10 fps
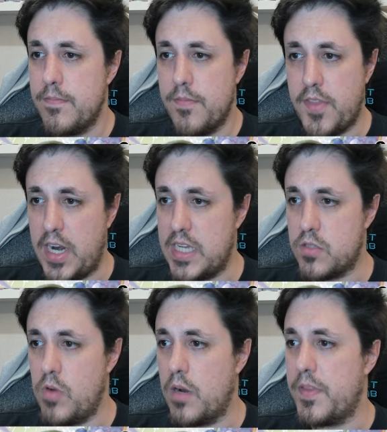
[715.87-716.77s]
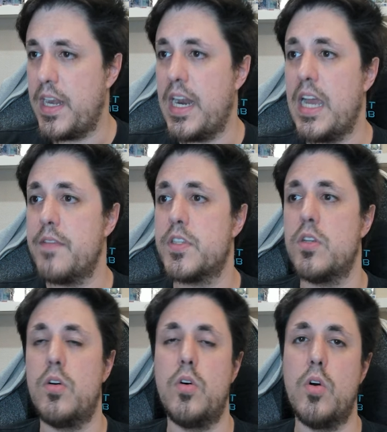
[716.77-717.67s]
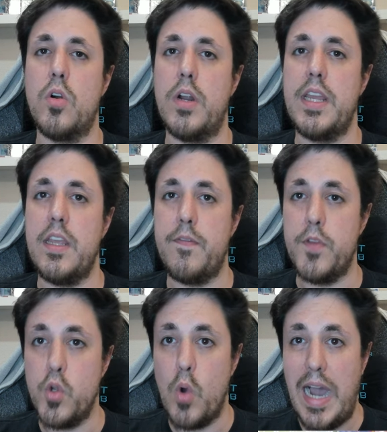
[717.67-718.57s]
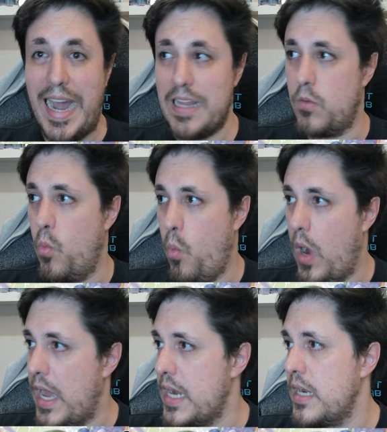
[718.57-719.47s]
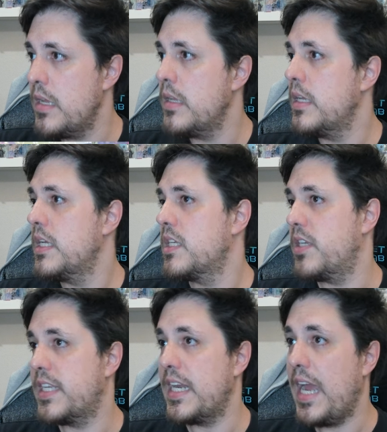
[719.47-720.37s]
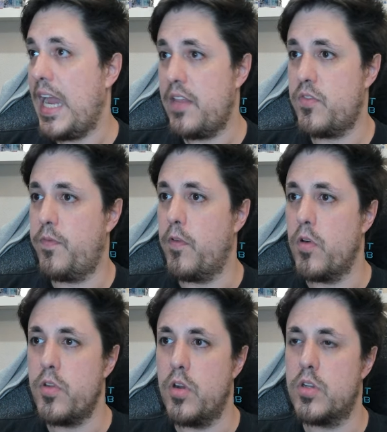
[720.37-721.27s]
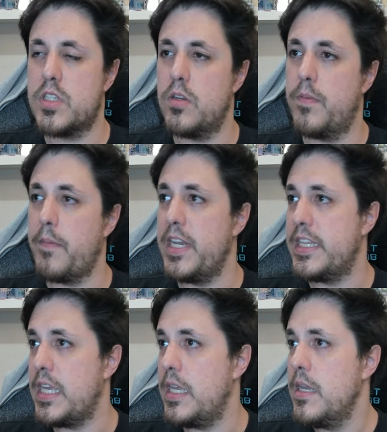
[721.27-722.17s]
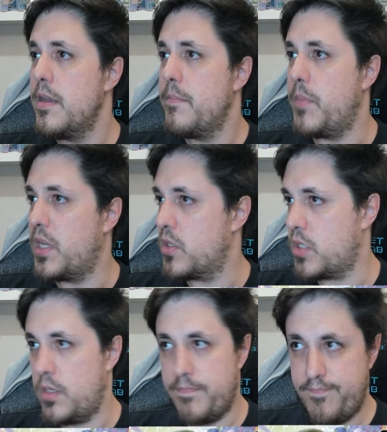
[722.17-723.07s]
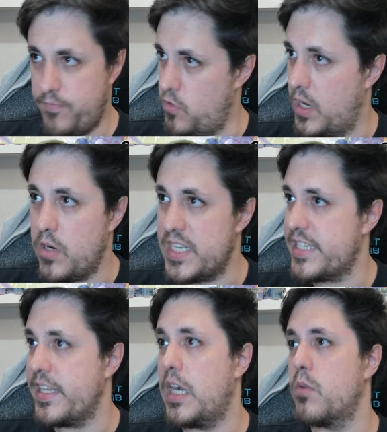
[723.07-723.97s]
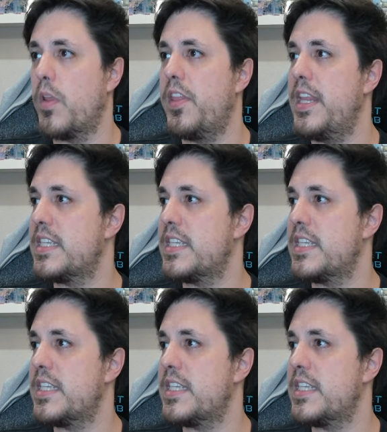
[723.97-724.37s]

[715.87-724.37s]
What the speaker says: trash one of their lives or if you add 1. So it can add for your survivability, because you are gonna start with less